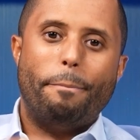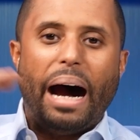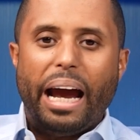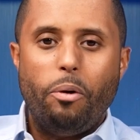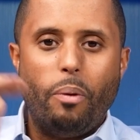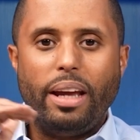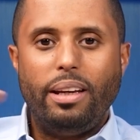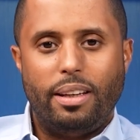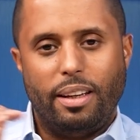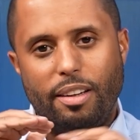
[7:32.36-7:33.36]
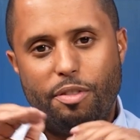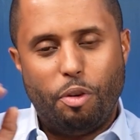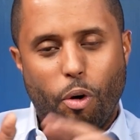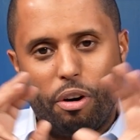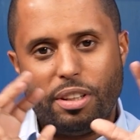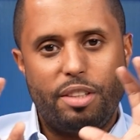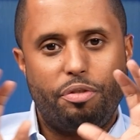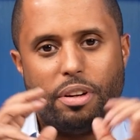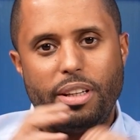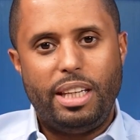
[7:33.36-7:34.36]
my ranking for
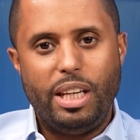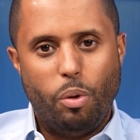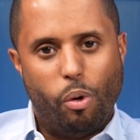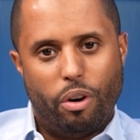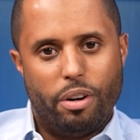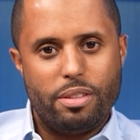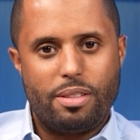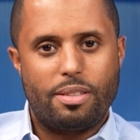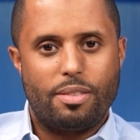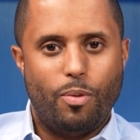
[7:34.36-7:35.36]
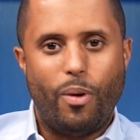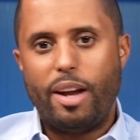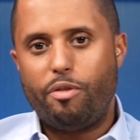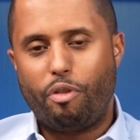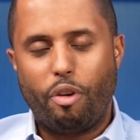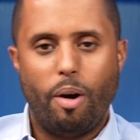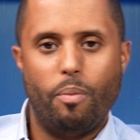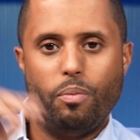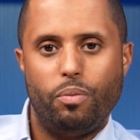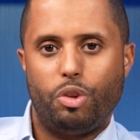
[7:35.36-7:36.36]
different keywords went
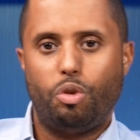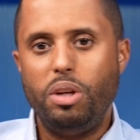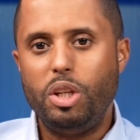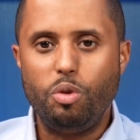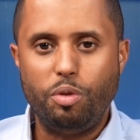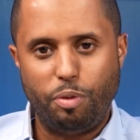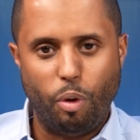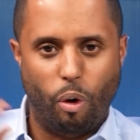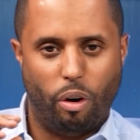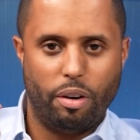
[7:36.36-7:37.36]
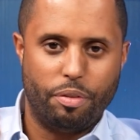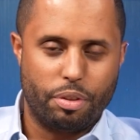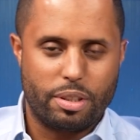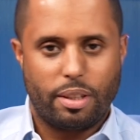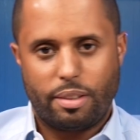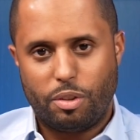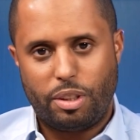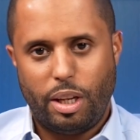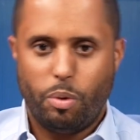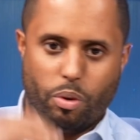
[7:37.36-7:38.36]
from 3 to 4 for certain
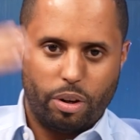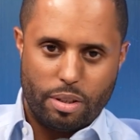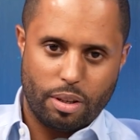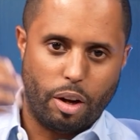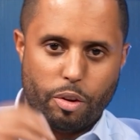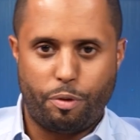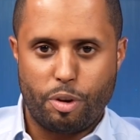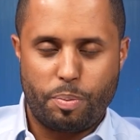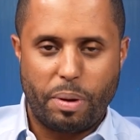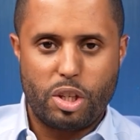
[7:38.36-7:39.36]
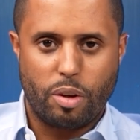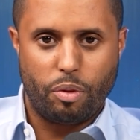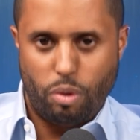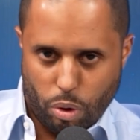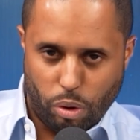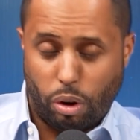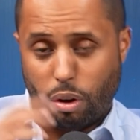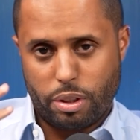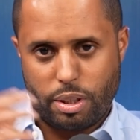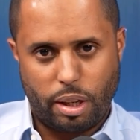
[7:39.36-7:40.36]
keywords on the first page of Google or
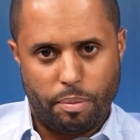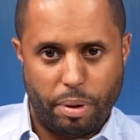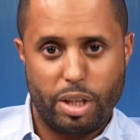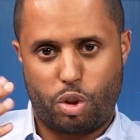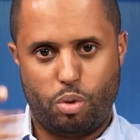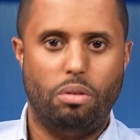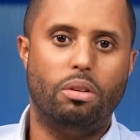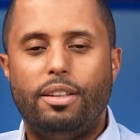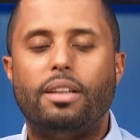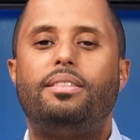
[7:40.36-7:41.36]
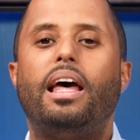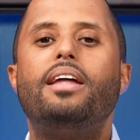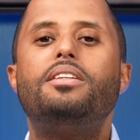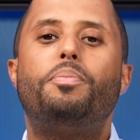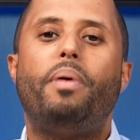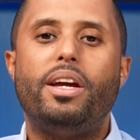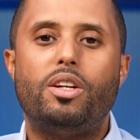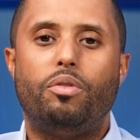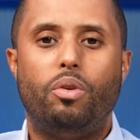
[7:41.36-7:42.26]
the second page to the 10th page of